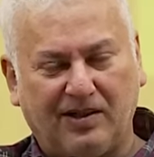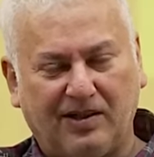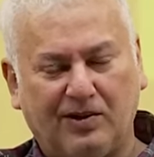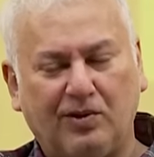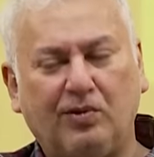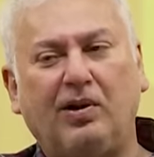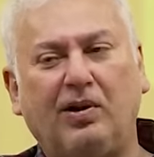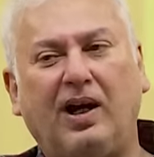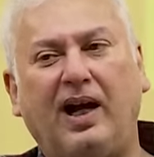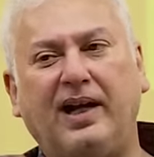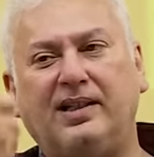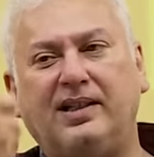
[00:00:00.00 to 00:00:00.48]

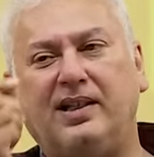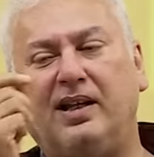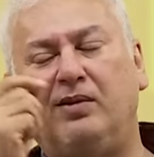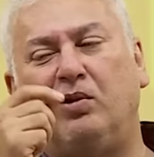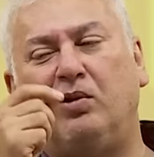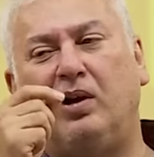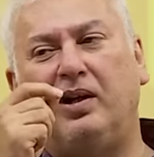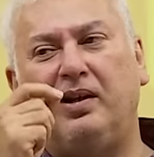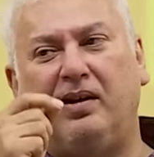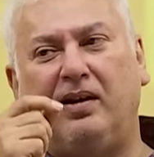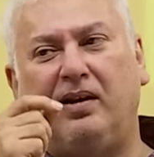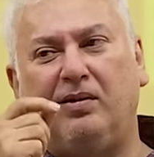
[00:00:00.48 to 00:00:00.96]
So I think
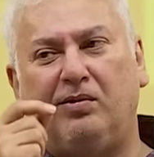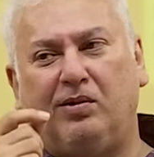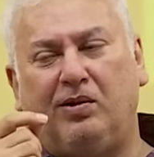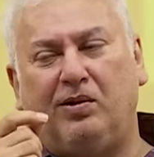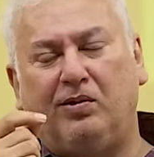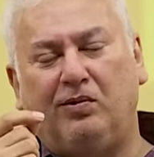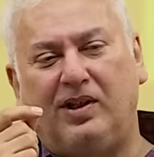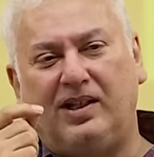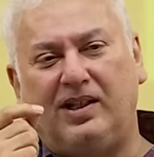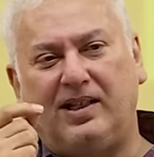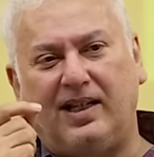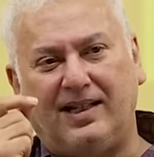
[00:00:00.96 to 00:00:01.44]
what you have to
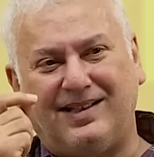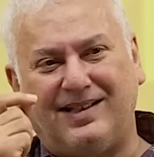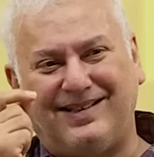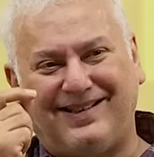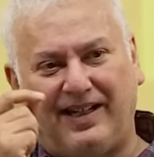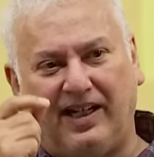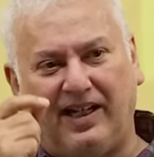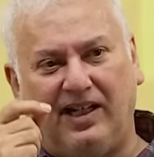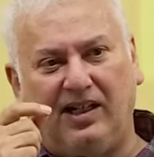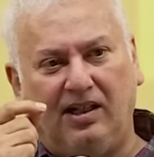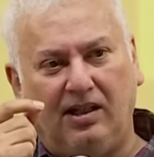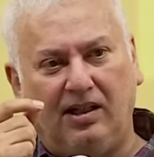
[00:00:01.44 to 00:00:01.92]
do is, as
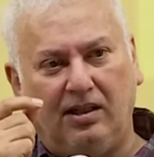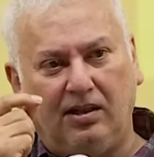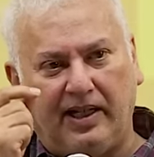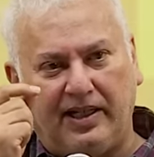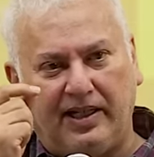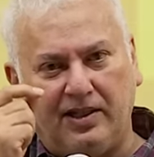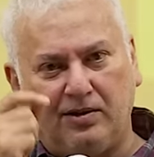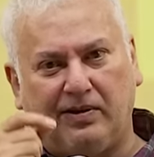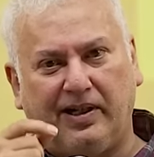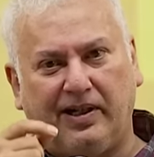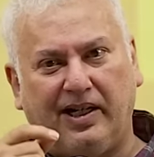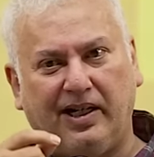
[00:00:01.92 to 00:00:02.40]
skilled,
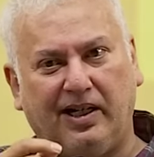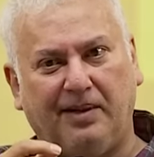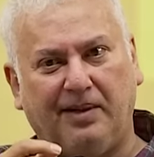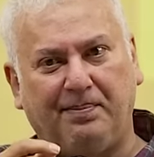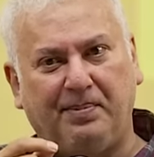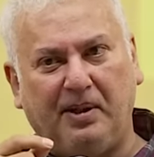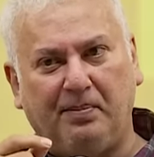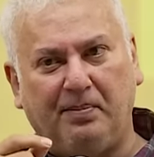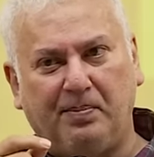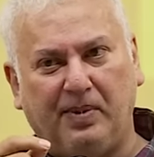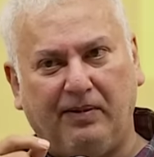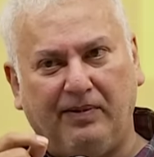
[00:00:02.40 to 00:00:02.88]
educated
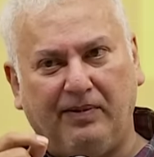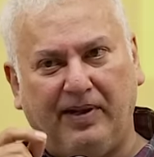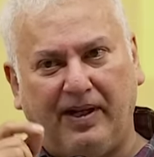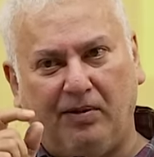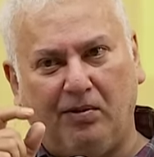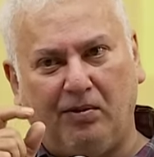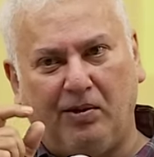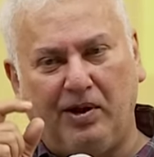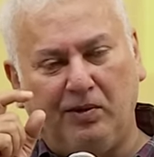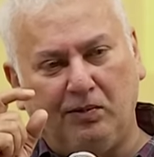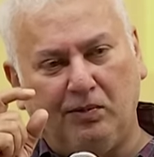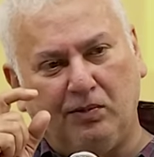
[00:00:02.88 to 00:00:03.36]
people, we have
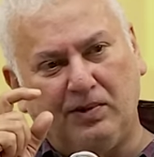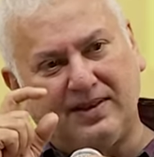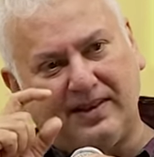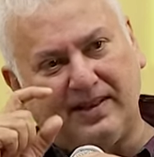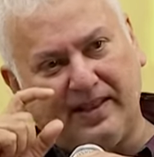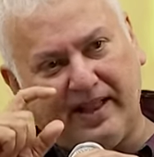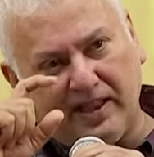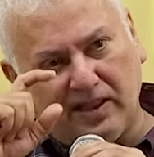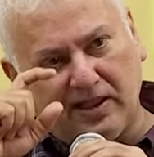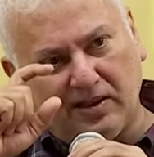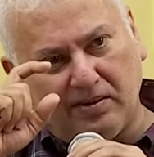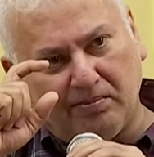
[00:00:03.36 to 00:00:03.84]
to use
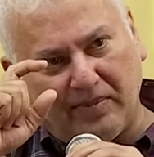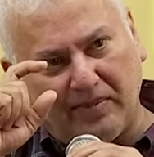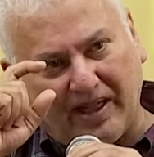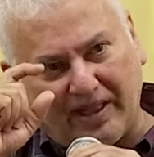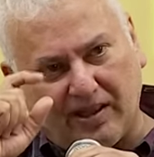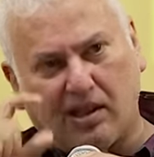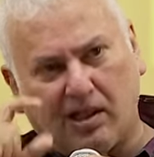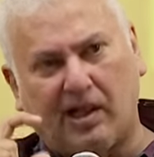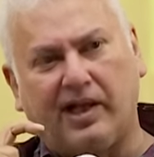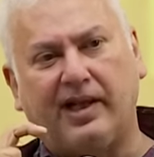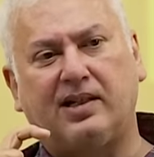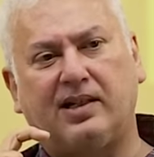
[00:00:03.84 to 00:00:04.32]
these
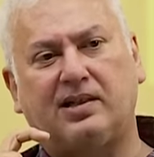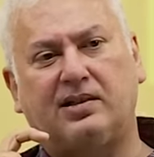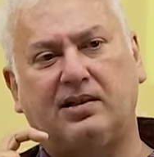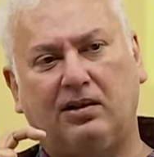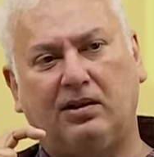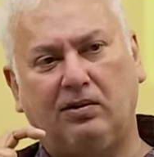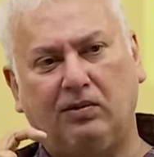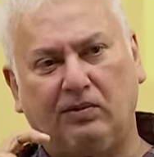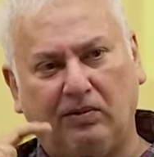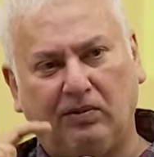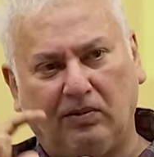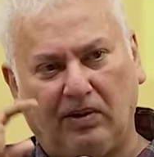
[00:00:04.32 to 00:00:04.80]
metrics
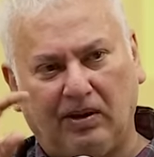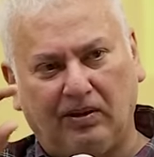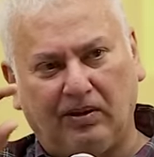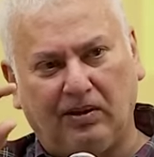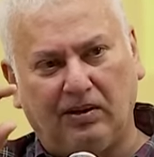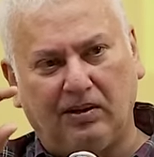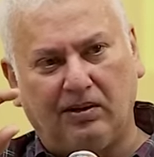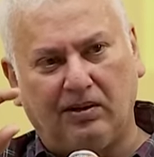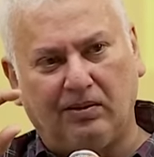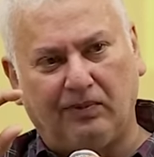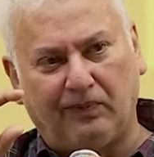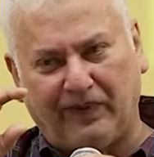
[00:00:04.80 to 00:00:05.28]
to
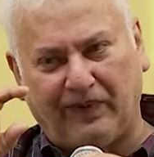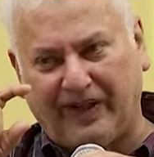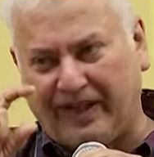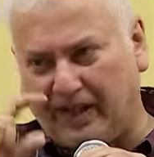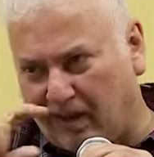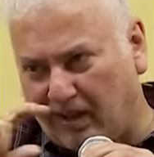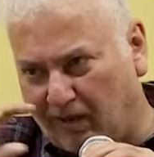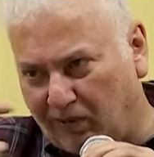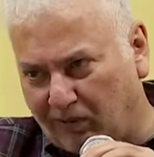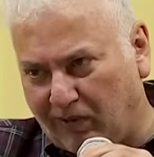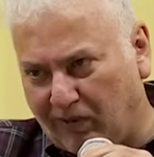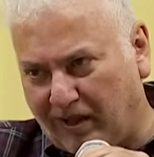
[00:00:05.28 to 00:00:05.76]

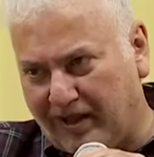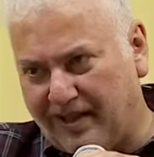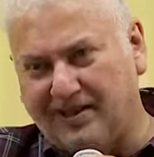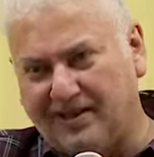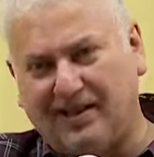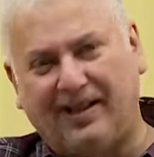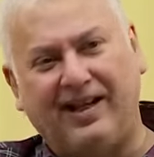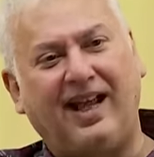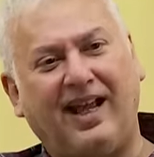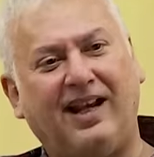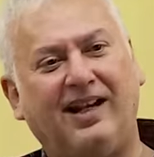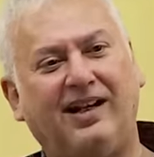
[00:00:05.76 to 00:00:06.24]
figure out what is
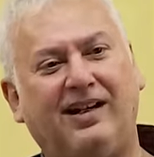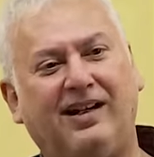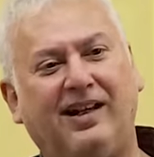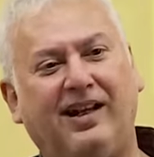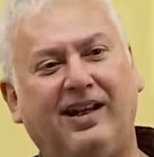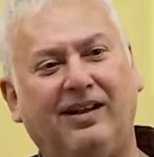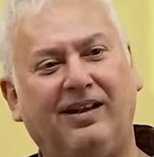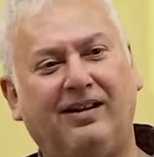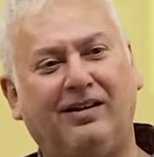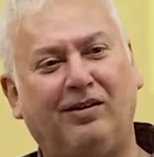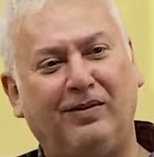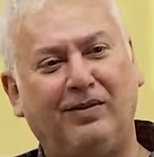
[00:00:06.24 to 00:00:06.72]

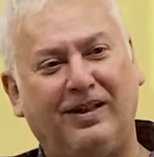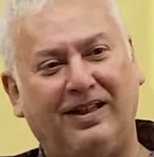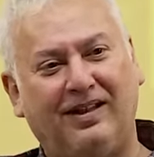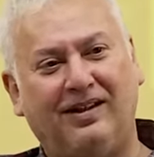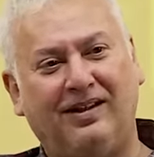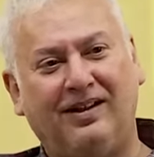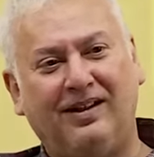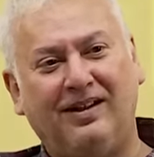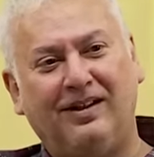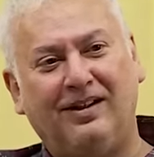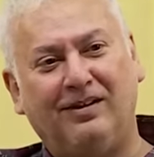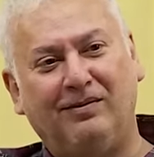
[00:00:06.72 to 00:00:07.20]
reality,
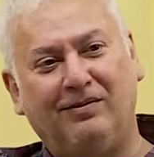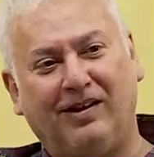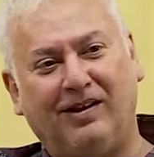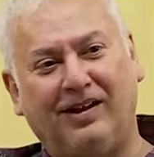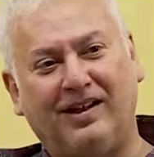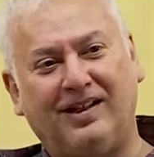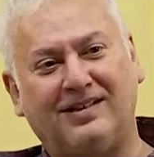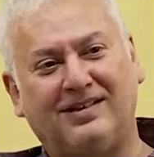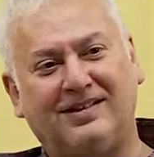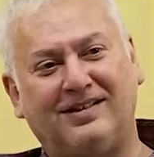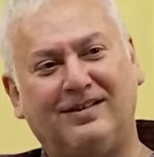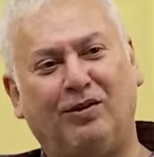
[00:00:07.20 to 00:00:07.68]
what
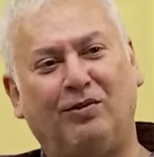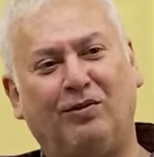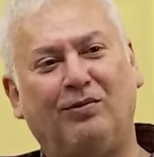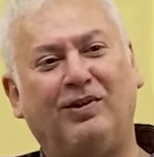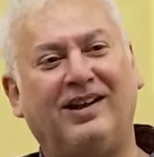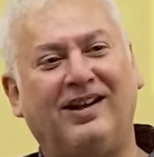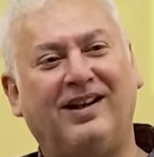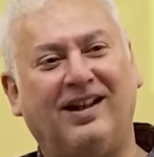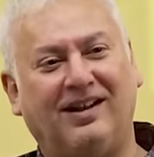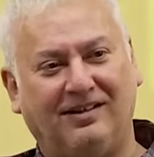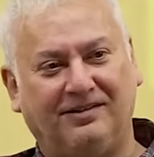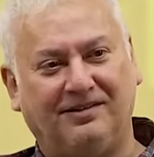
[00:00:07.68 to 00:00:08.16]
is
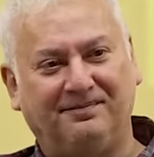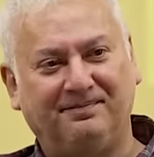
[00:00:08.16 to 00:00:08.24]
overdone.